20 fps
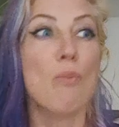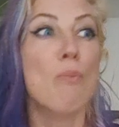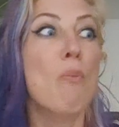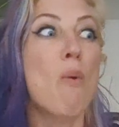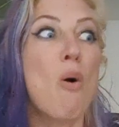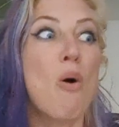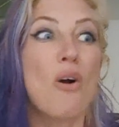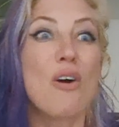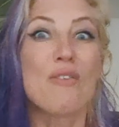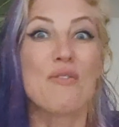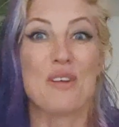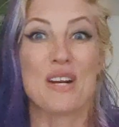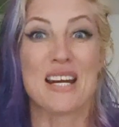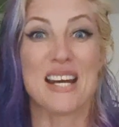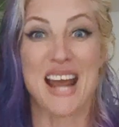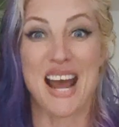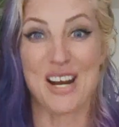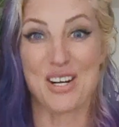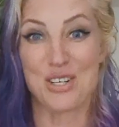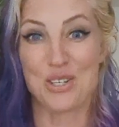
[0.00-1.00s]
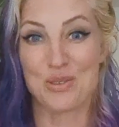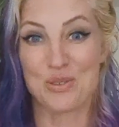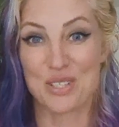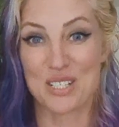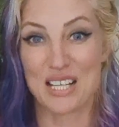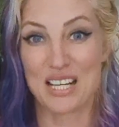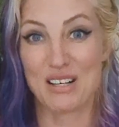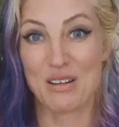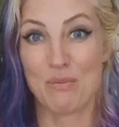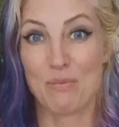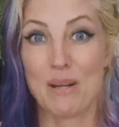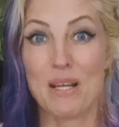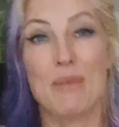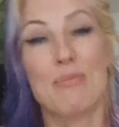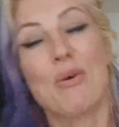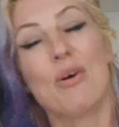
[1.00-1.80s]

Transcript: more of a natural state of being,